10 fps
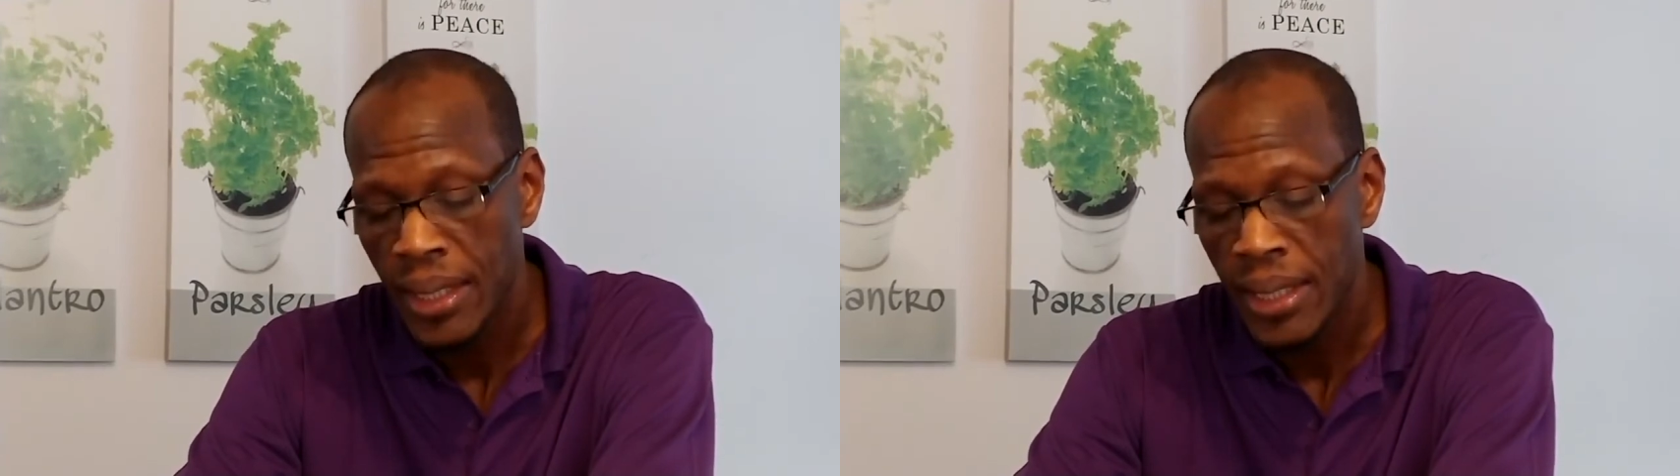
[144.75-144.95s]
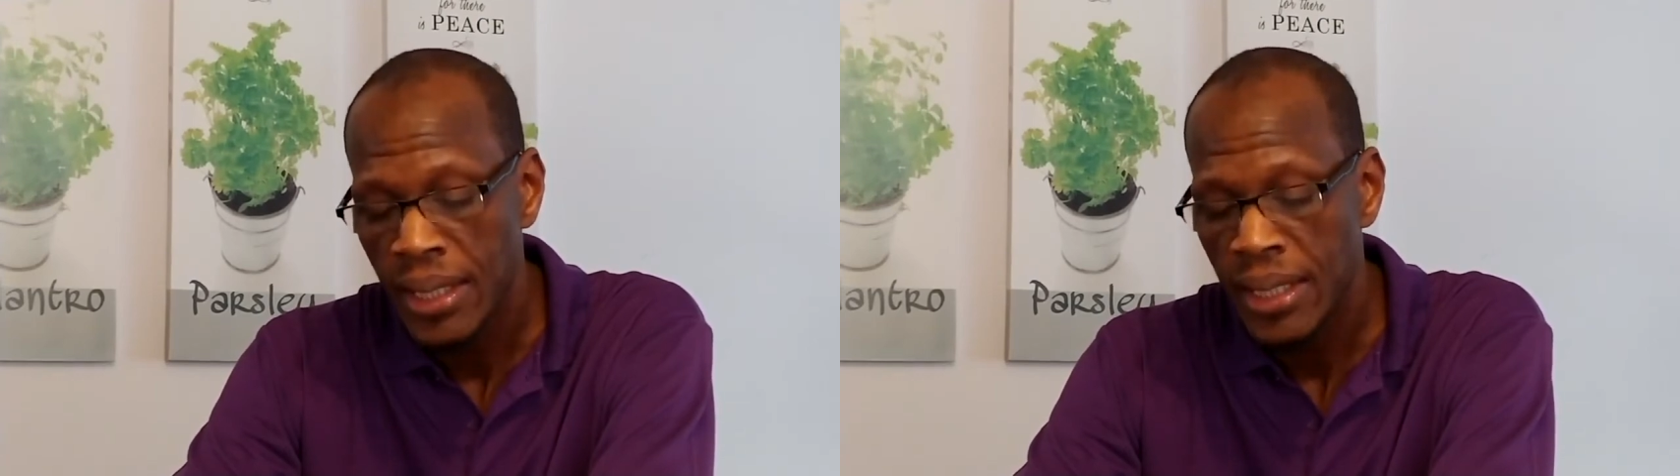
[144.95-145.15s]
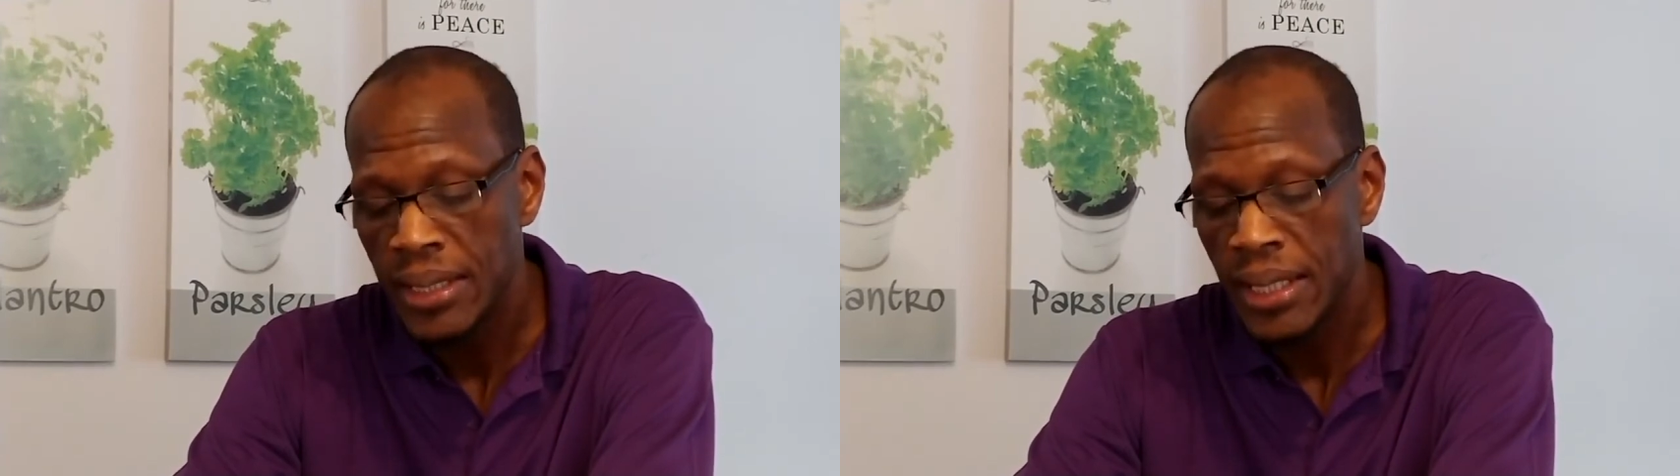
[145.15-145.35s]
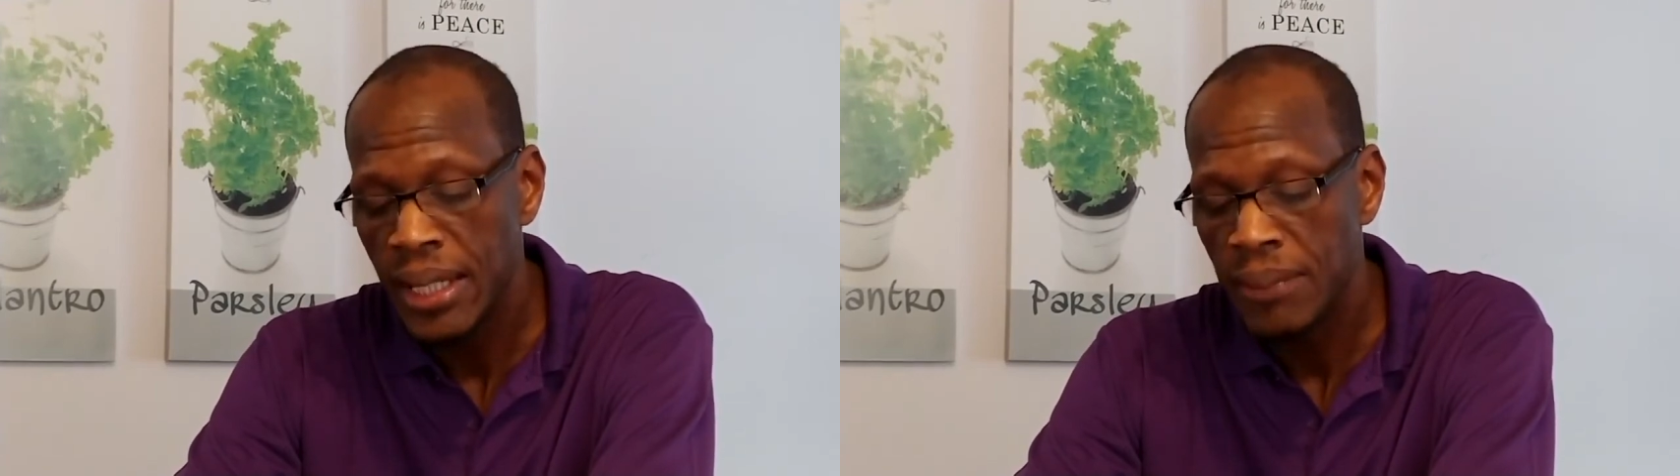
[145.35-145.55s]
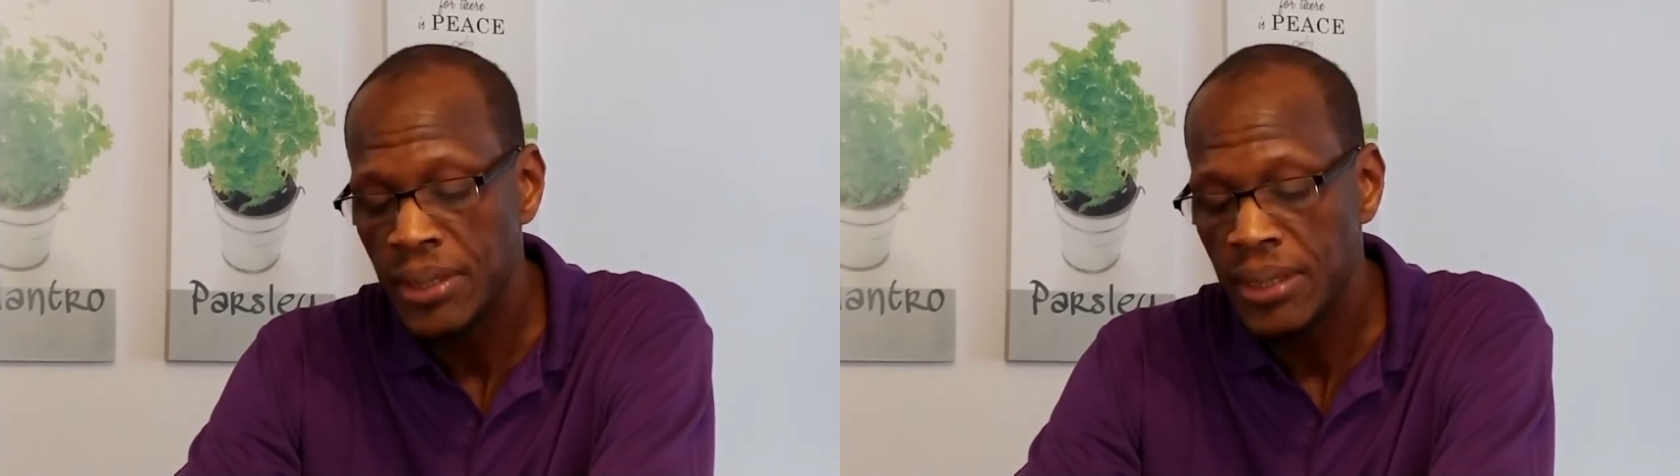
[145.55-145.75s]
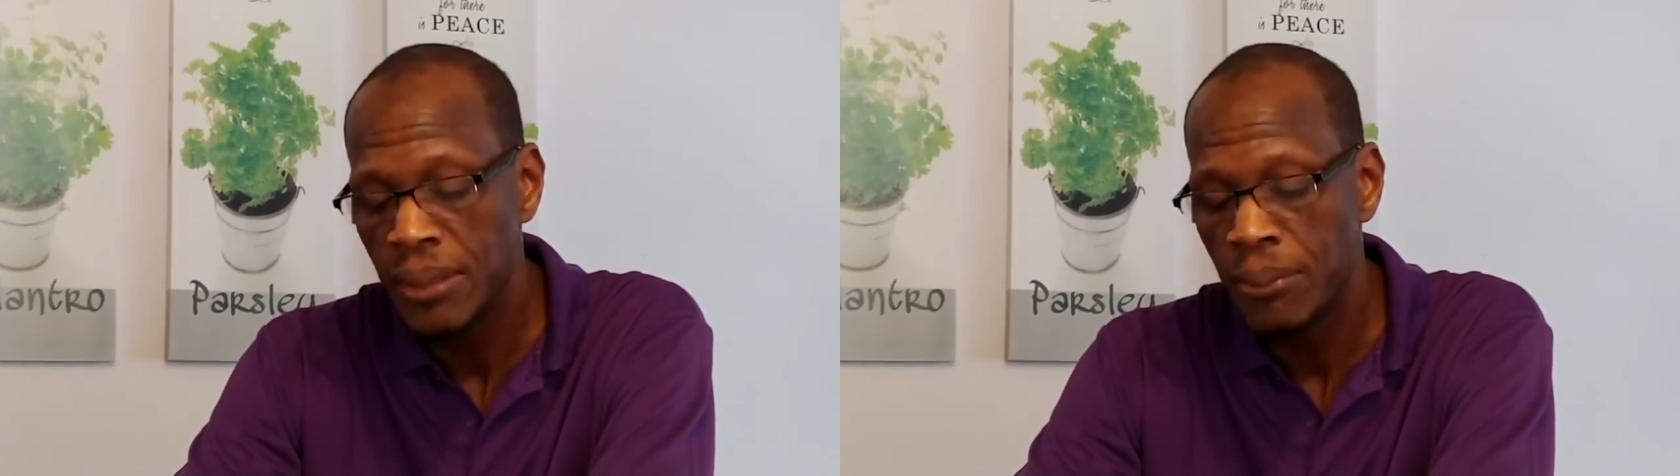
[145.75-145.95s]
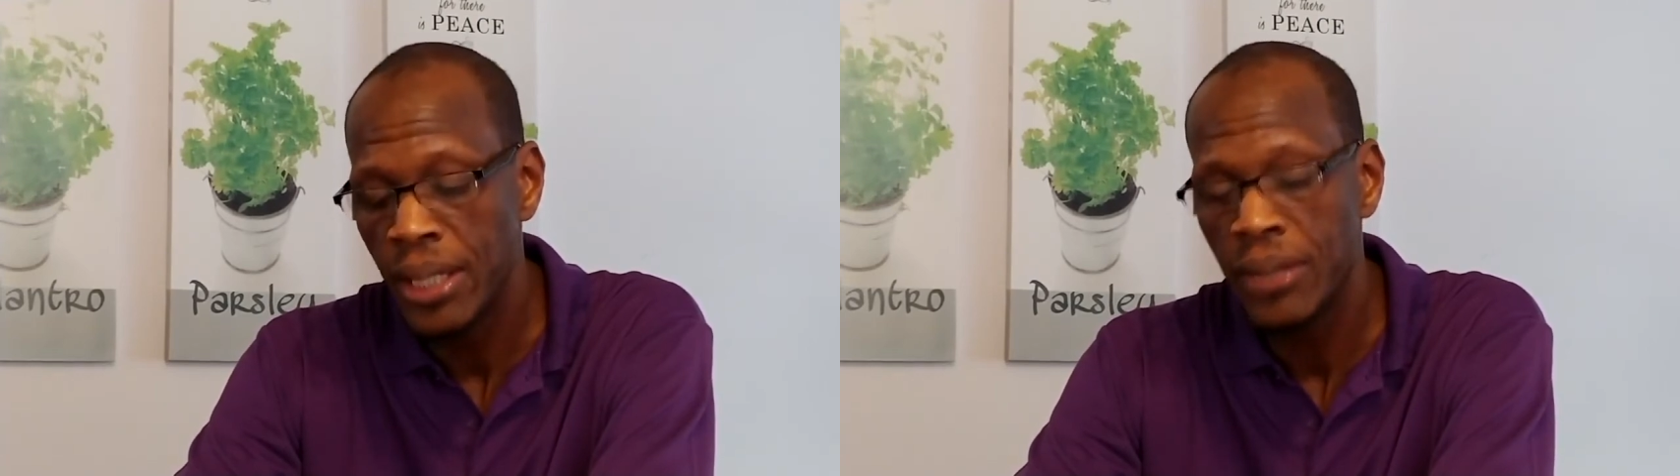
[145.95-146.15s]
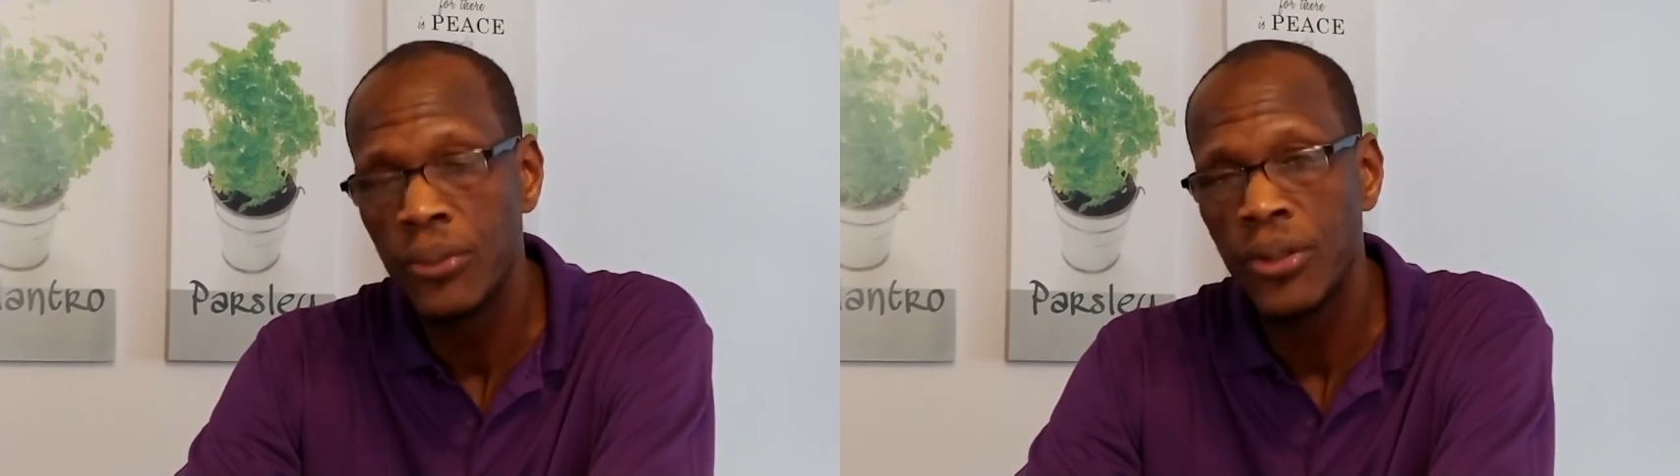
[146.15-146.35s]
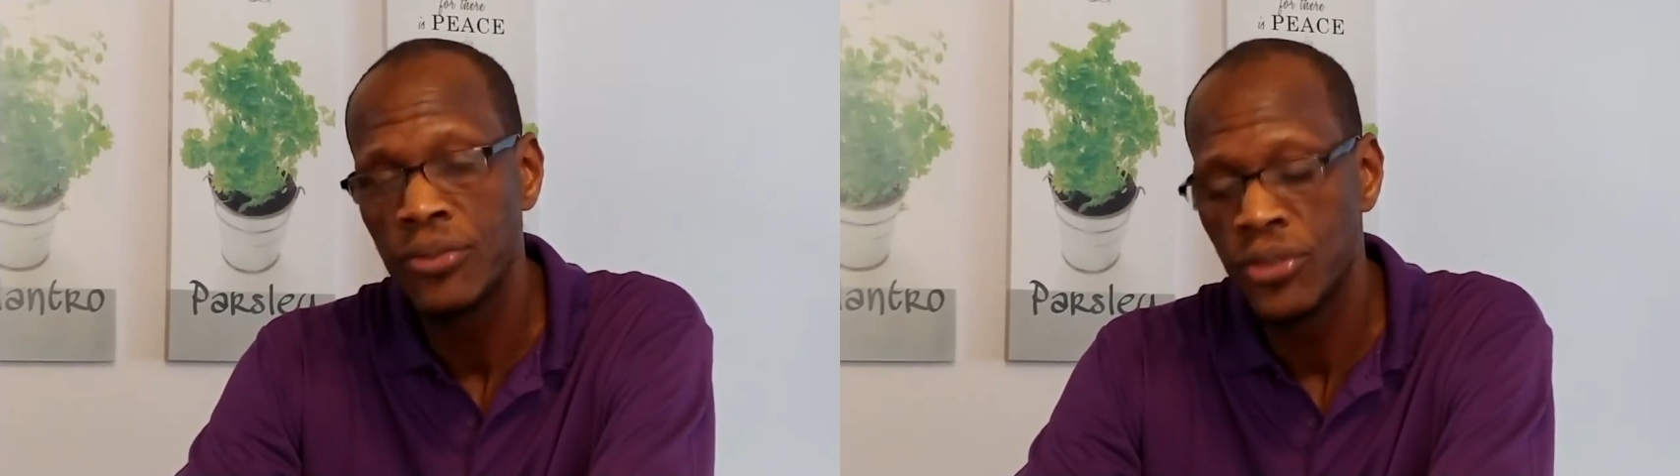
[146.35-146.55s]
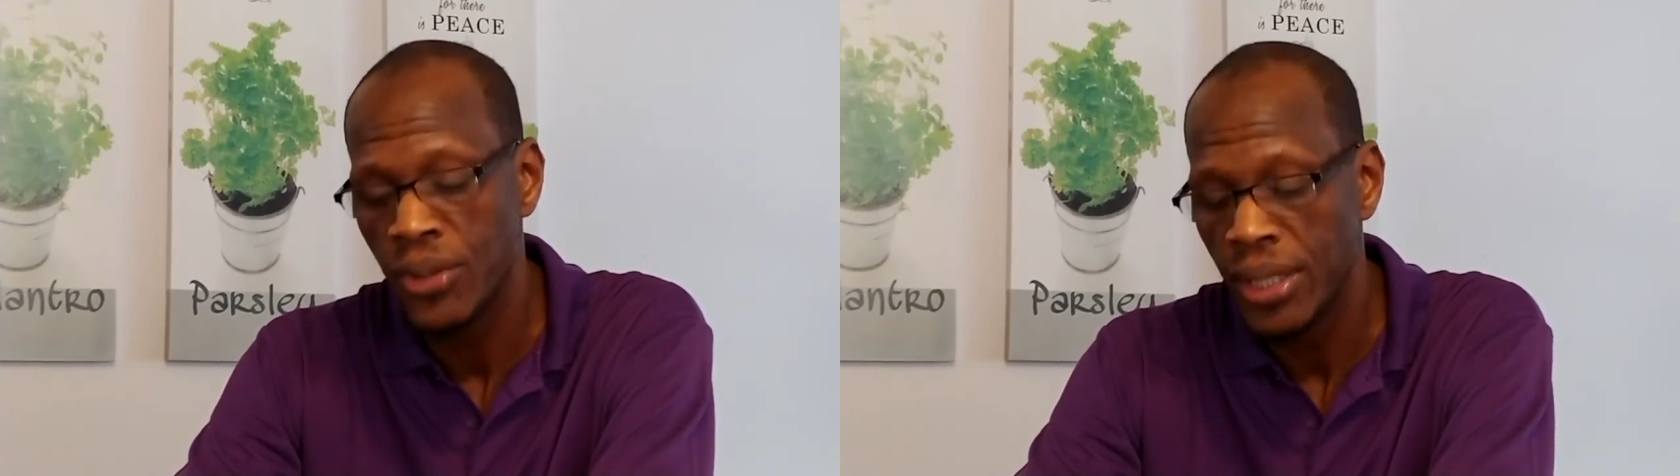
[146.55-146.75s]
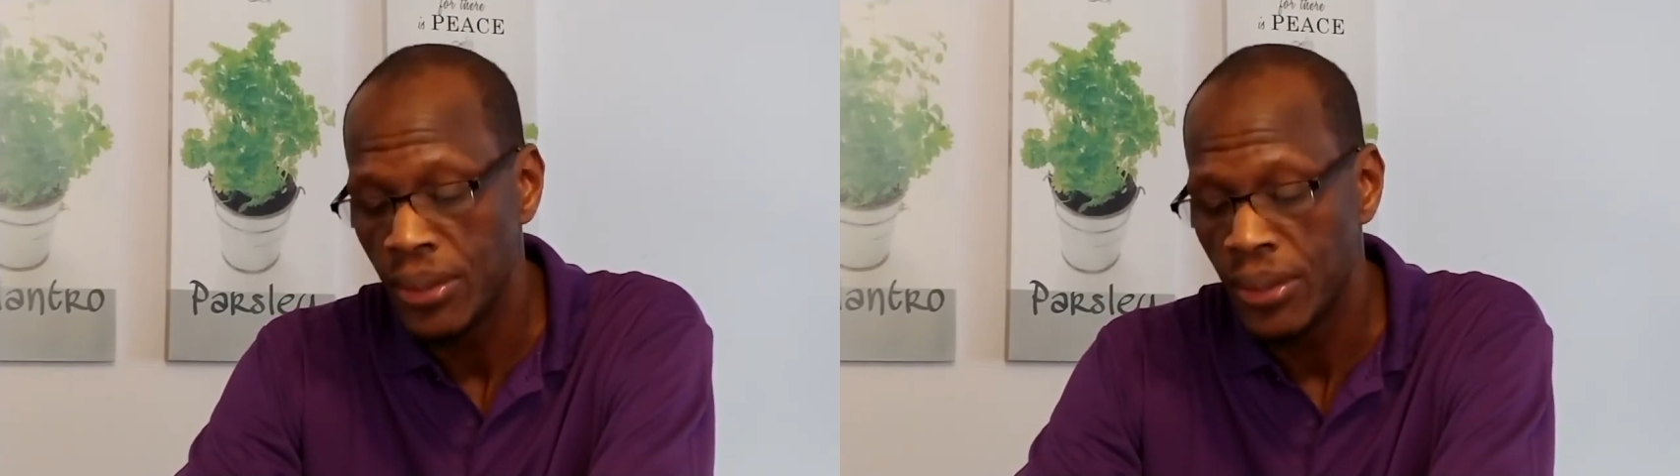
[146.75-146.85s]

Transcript: He named it the Beckwourth Trail,